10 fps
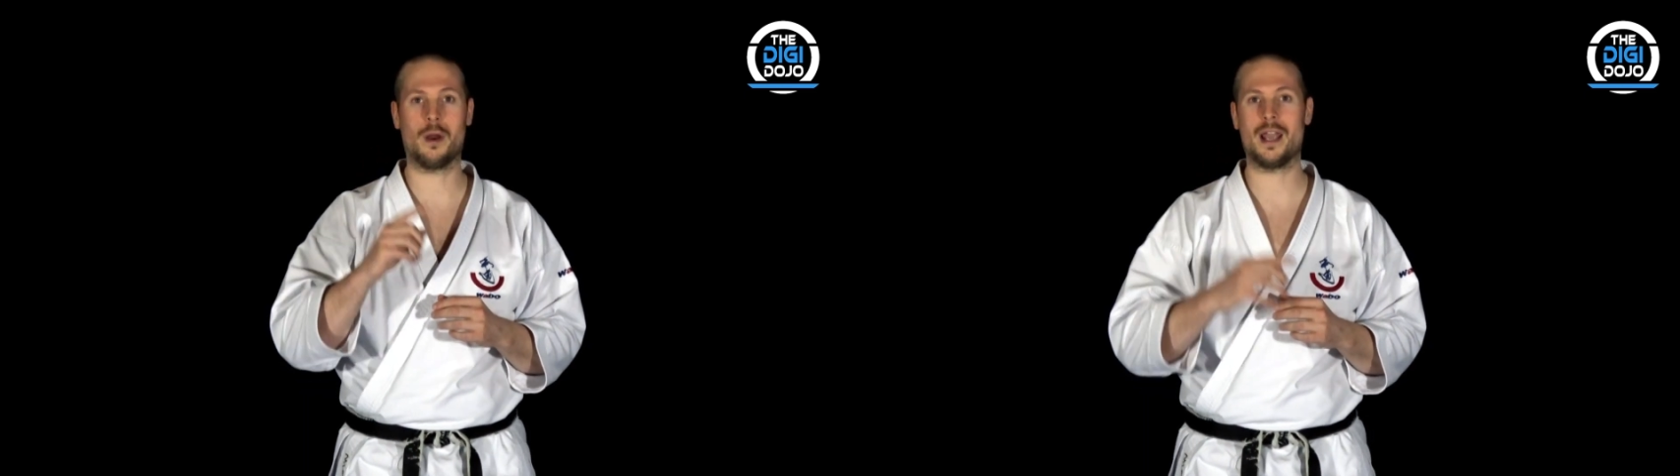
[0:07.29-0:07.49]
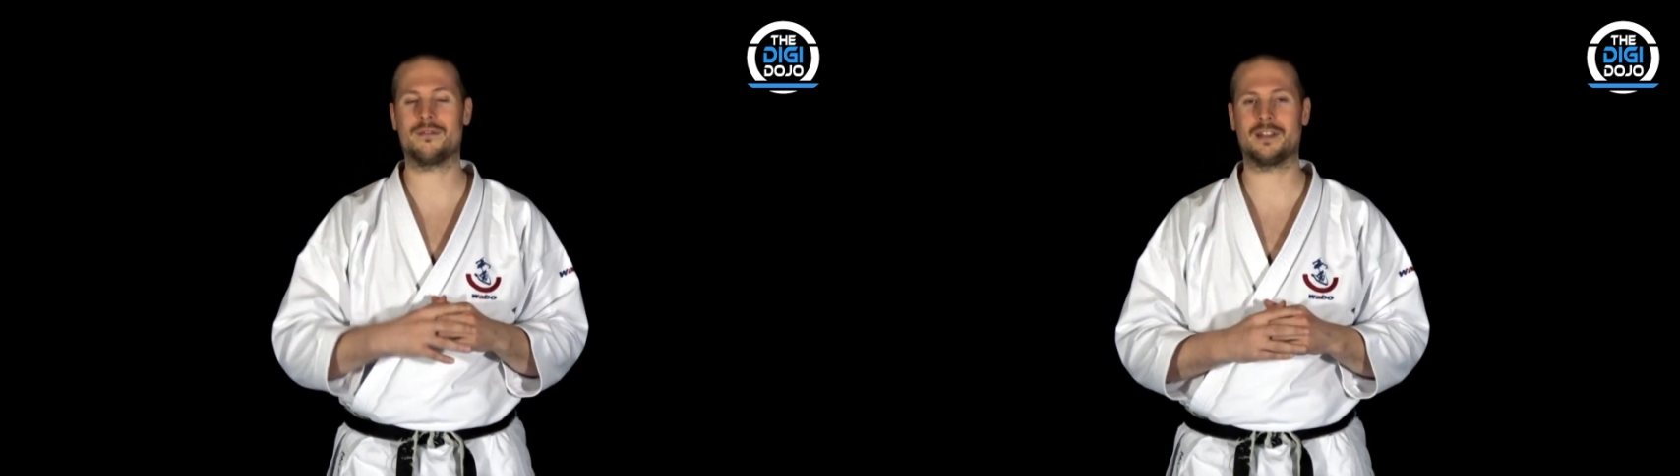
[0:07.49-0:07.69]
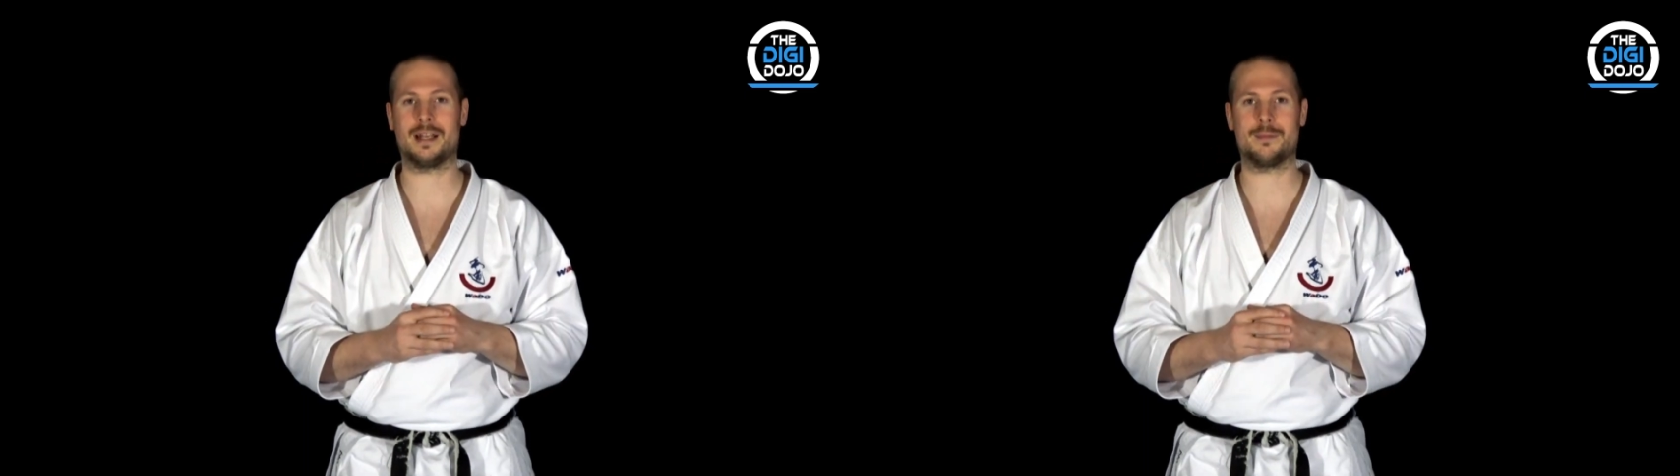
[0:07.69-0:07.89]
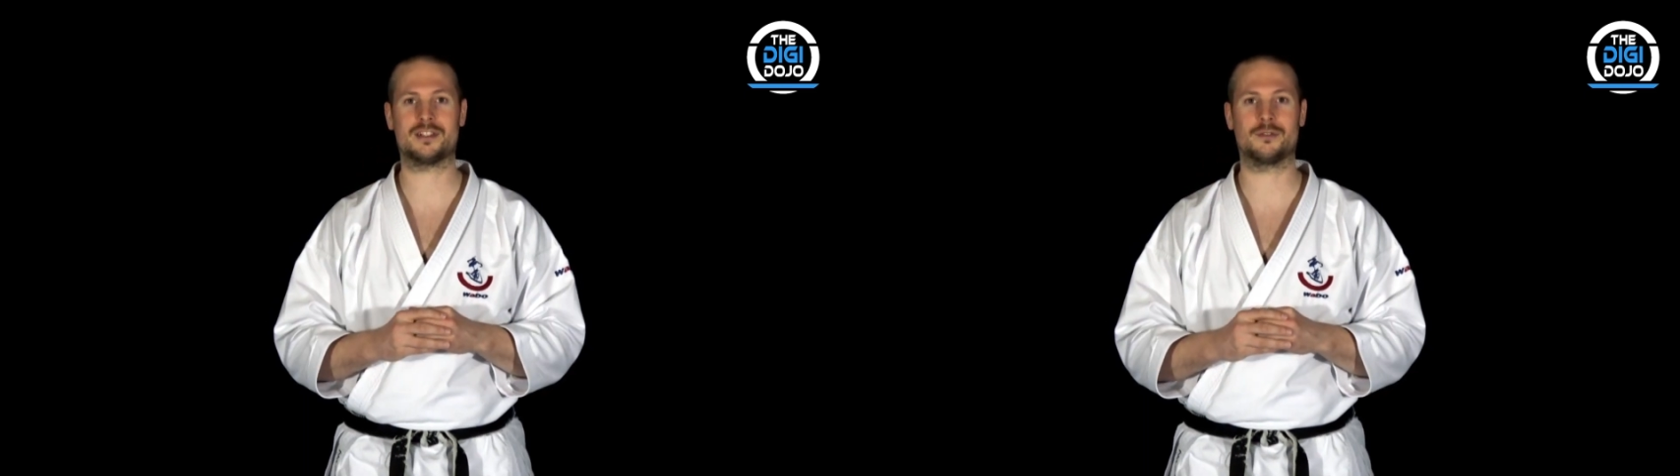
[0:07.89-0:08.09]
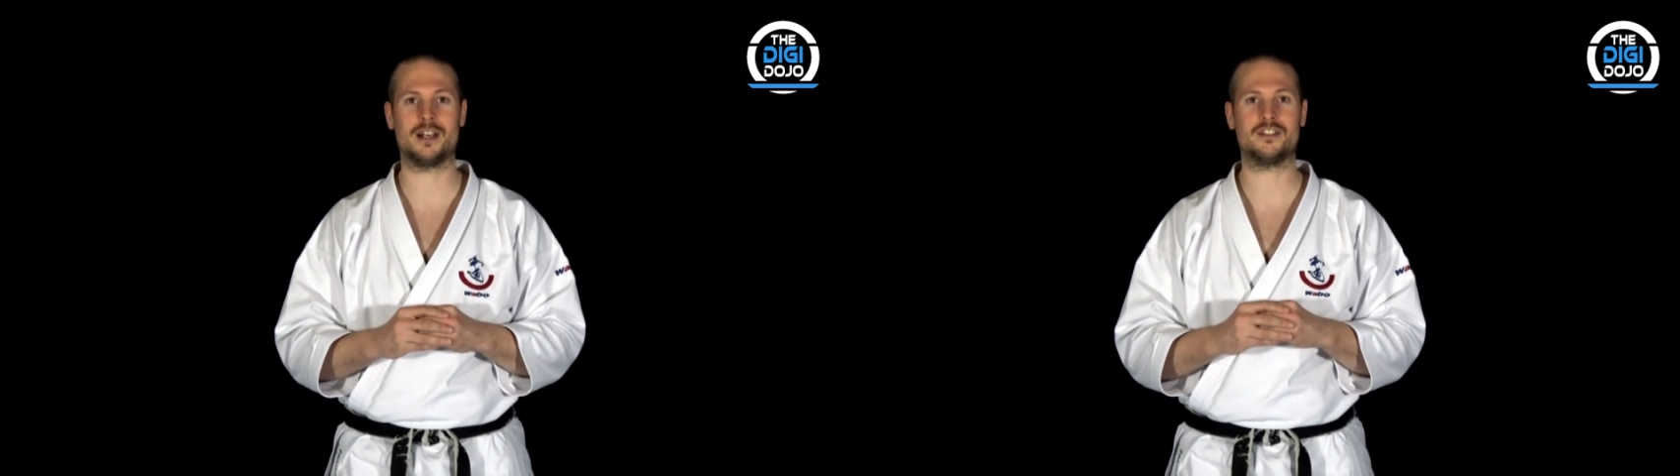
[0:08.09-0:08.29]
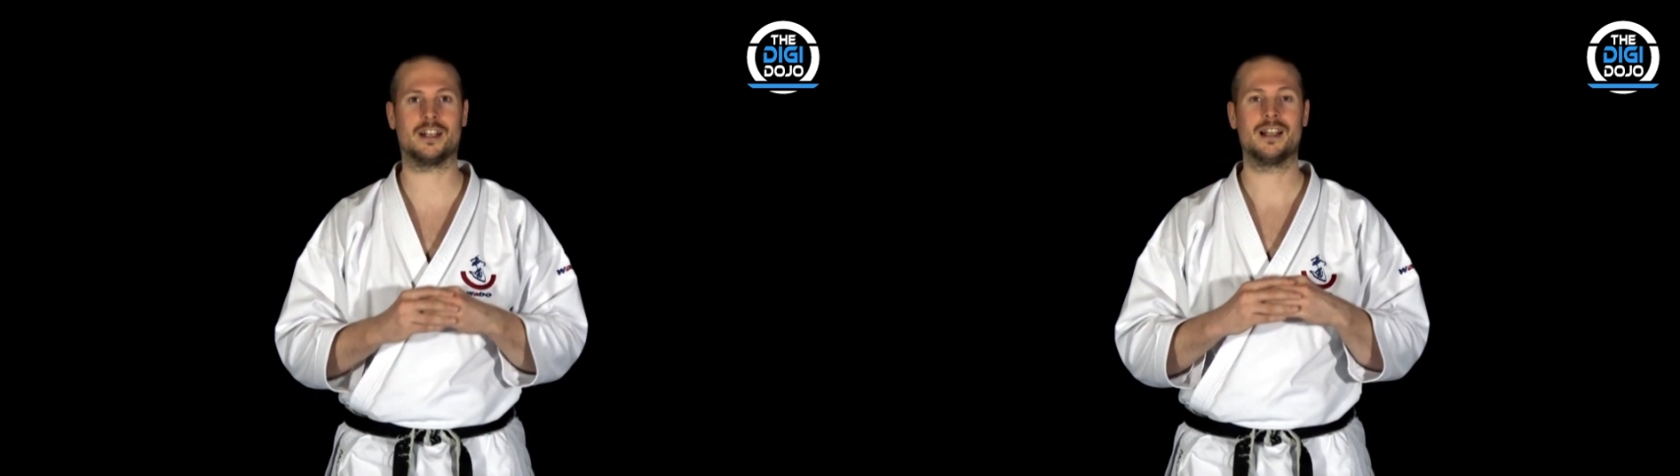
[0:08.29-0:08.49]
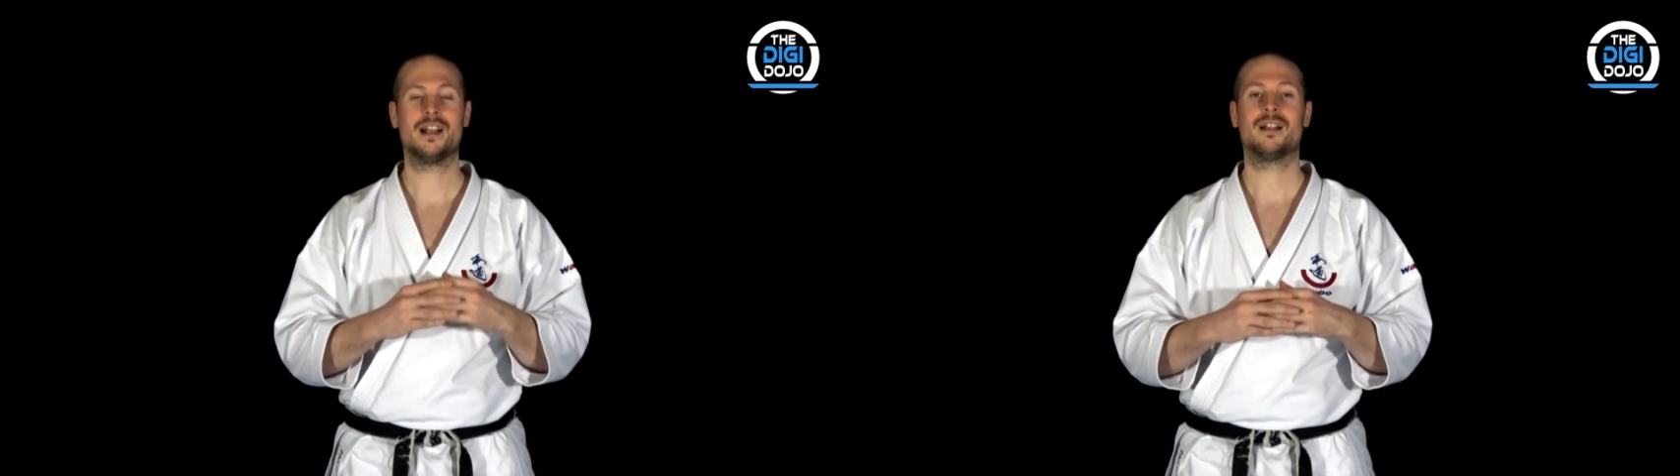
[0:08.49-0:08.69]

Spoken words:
way of dynamic stretching